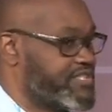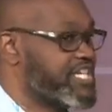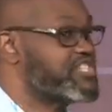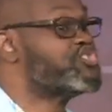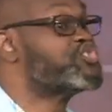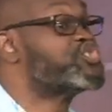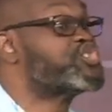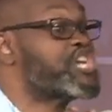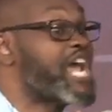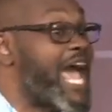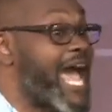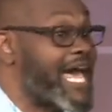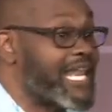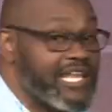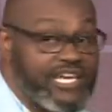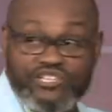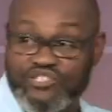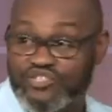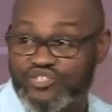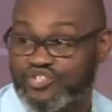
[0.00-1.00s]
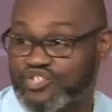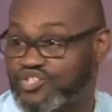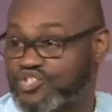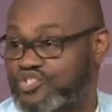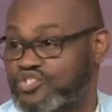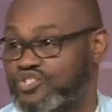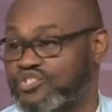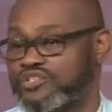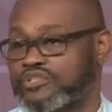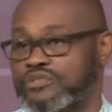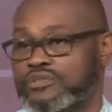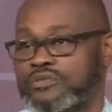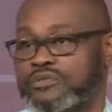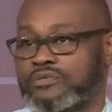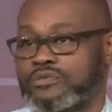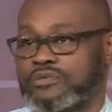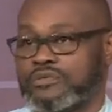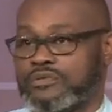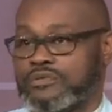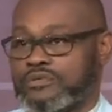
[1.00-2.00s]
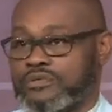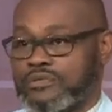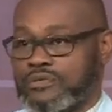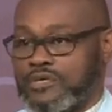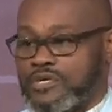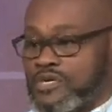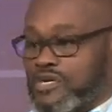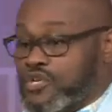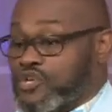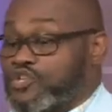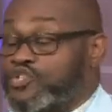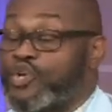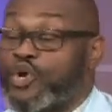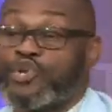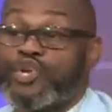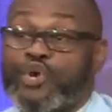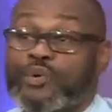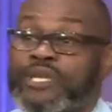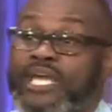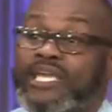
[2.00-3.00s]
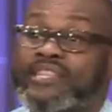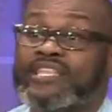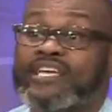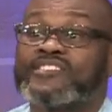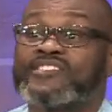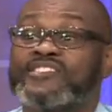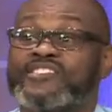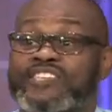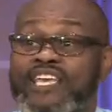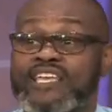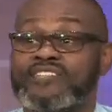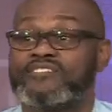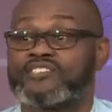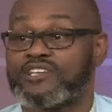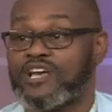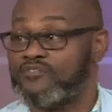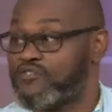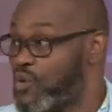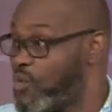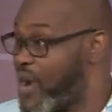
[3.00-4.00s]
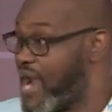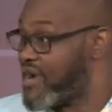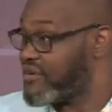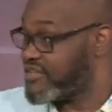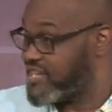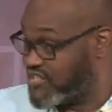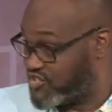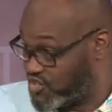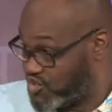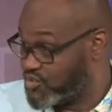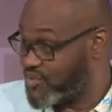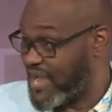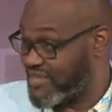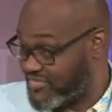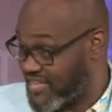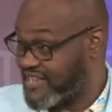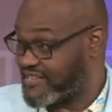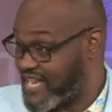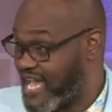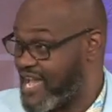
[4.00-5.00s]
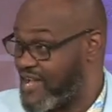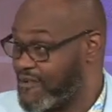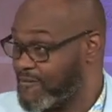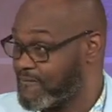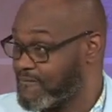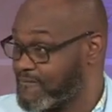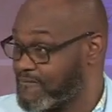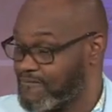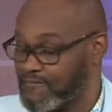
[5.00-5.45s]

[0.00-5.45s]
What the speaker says: and challenged. So you need this sense of awareness. You write that down?